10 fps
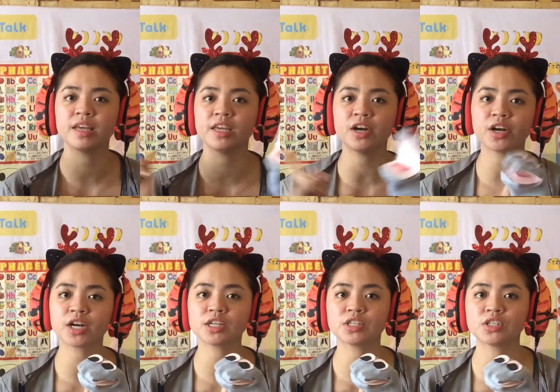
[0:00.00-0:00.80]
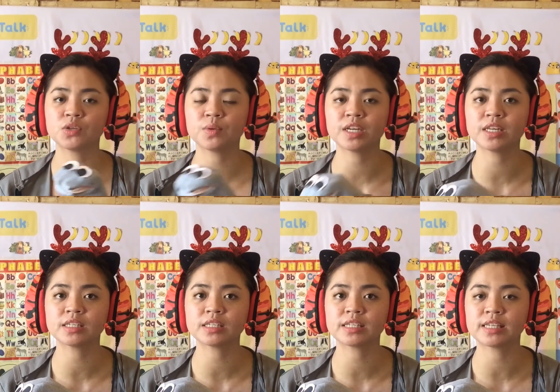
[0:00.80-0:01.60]
The younger
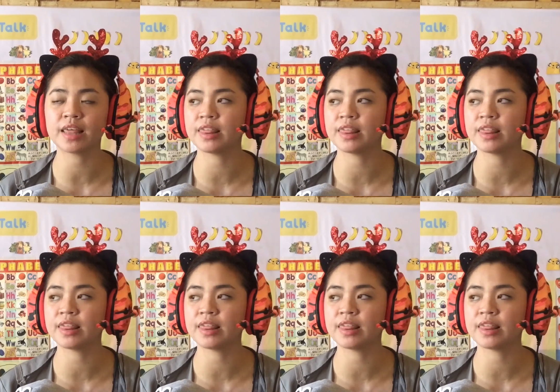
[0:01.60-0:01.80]
students,